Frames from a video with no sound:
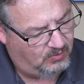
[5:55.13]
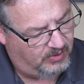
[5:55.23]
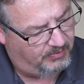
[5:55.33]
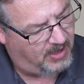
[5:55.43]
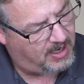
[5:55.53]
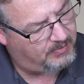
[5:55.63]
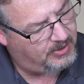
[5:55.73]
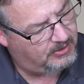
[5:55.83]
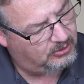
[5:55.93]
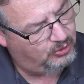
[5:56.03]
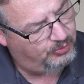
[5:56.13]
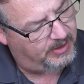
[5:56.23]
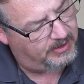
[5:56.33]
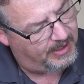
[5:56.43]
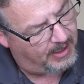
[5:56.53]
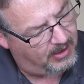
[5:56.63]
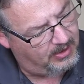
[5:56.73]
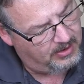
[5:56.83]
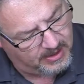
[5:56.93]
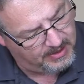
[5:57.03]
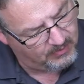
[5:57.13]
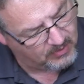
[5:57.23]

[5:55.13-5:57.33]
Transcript: You pop loop in there, and it